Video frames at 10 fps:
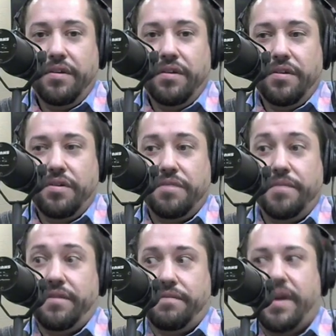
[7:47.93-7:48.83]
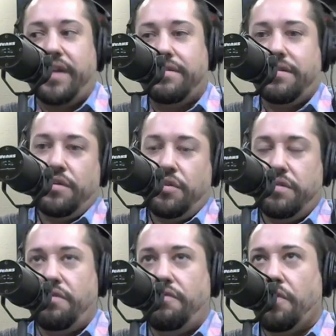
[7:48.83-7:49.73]
Just made some bad decisions
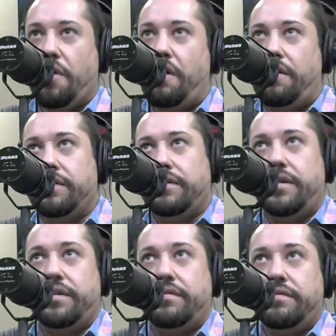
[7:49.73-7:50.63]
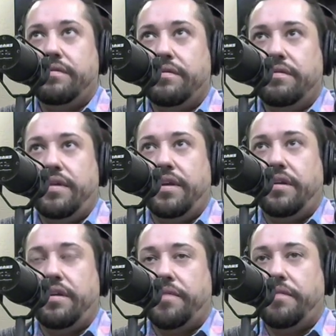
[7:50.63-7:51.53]
overall and ended
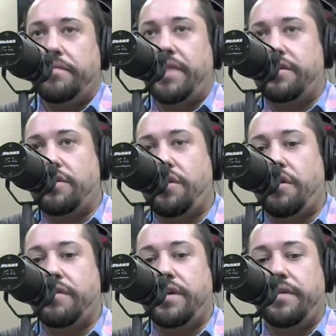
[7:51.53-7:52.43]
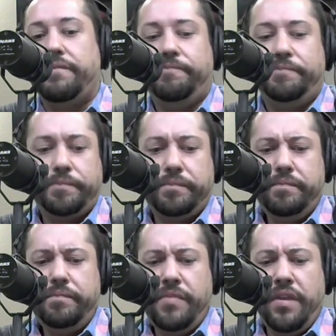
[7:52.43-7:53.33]
up coming back to Cherokee.
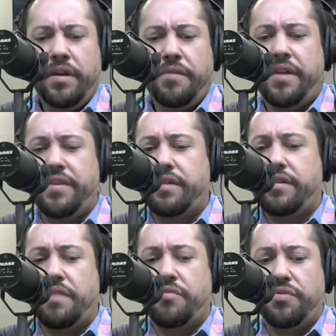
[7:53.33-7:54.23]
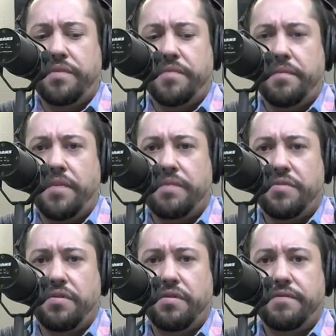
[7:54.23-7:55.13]
And around that time was when my mom
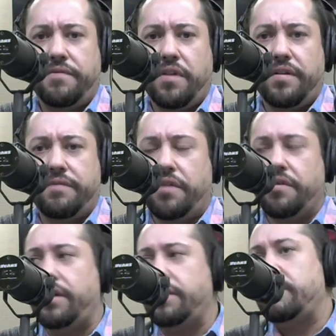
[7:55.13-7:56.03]
started falling very ill.